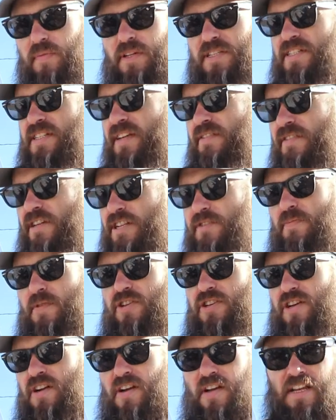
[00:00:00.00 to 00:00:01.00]
Once they reach
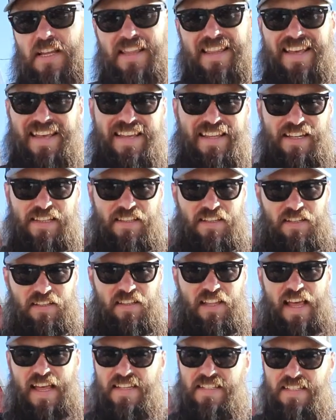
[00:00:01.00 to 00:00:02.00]
maturity, they eat a little
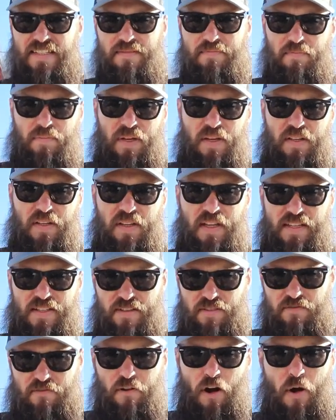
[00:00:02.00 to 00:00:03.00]
less, but as
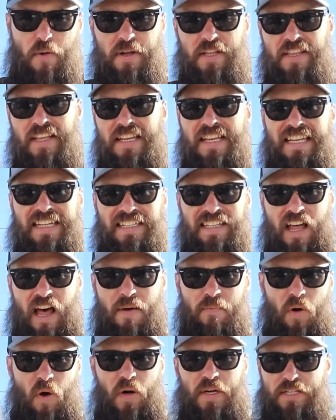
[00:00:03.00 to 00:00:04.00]
they're growing, they need a
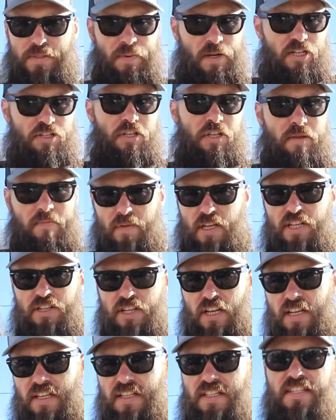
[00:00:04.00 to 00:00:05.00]
lot more, especially meat
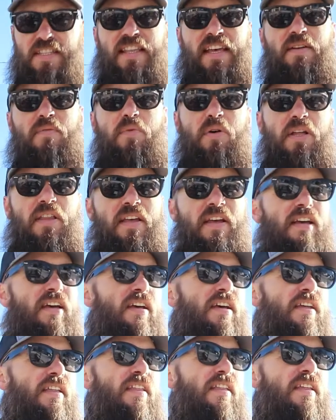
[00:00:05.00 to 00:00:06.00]
chickens. They will.
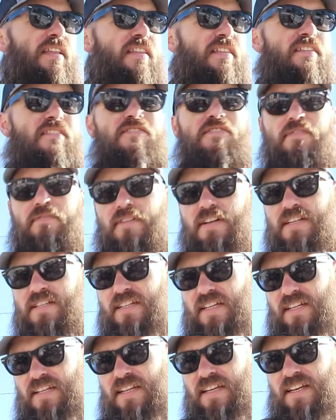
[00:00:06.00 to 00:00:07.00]
There's a
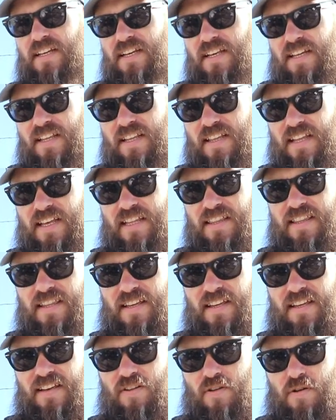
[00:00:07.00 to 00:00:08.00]
reason that
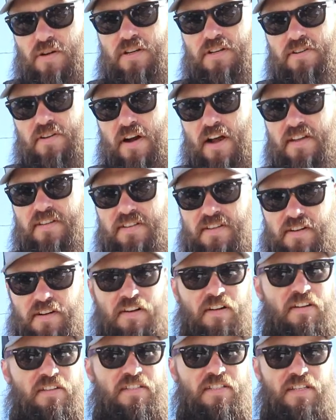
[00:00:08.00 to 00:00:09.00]
the Cornish cross are
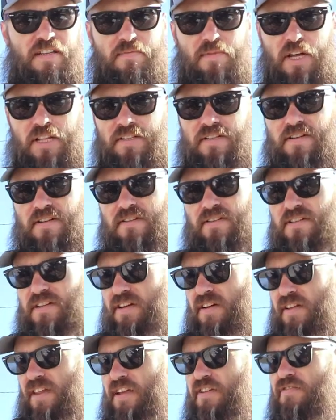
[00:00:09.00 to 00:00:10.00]
called sea monsters. You
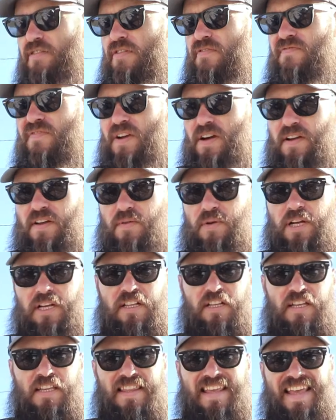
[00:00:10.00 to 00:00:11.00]
know, they grow very quickly.